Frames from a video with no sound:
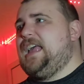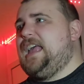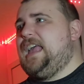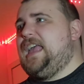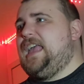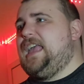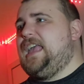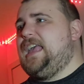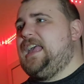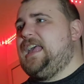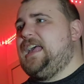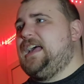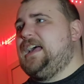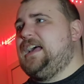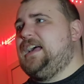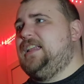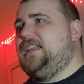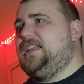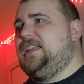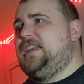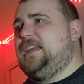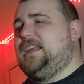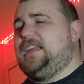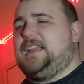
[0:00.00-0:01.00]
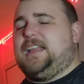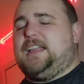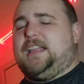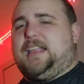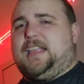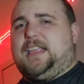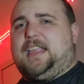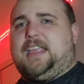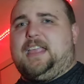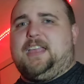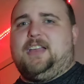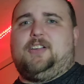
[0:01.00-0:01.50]
and
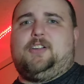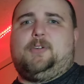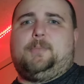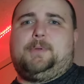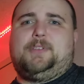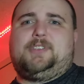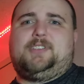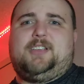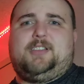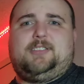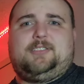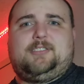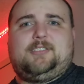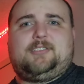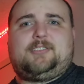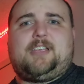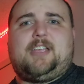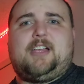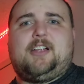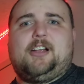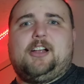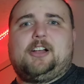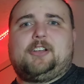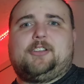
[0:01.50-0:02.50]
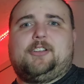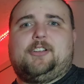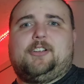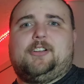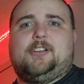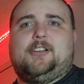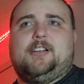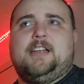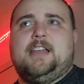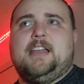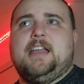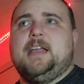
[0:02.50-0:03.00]
kill Batista's
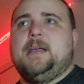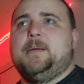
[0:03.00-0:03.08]
character.